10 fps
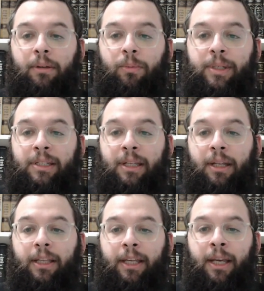see
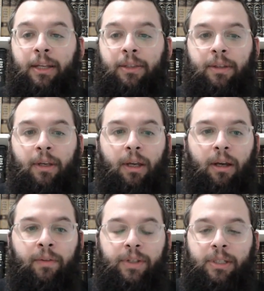that the heat
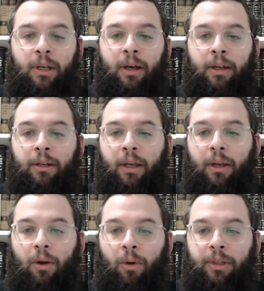of the sun
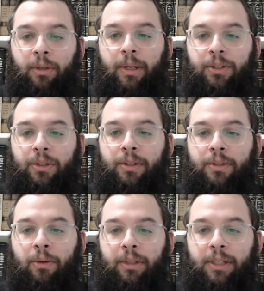only
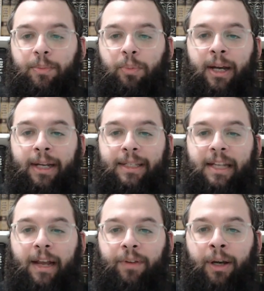spreads
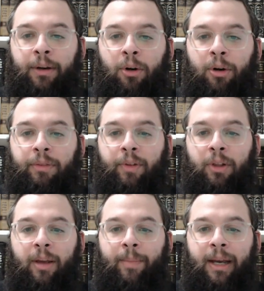dafka on earth,
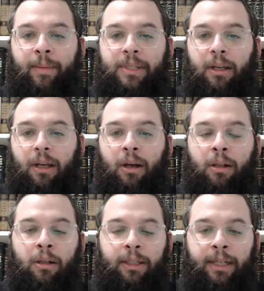v'loy be'emtza
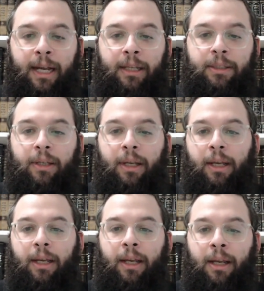chal not
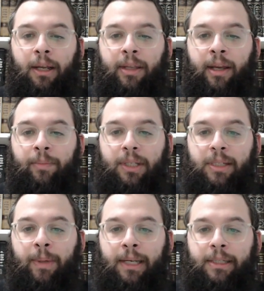in the empty
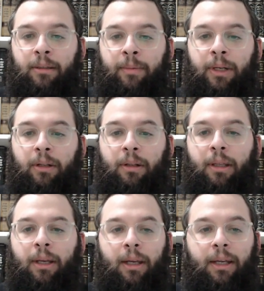space in the middle.
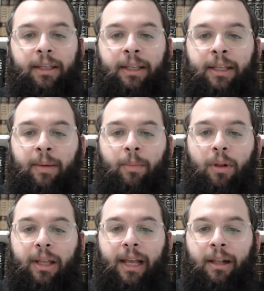
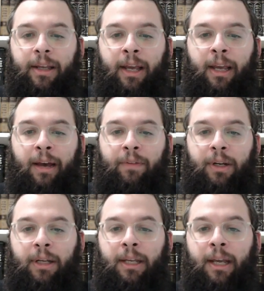Gimel chelkei
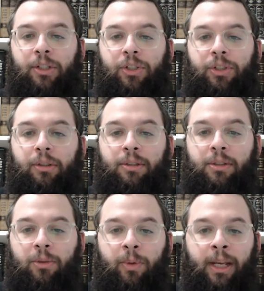avira yesh. There's
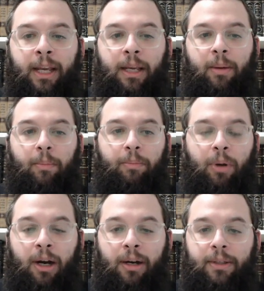three
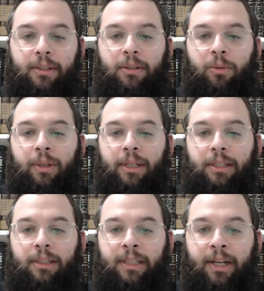
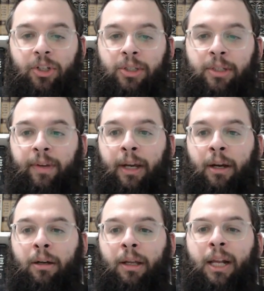sections of
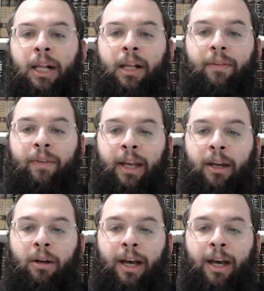air. And the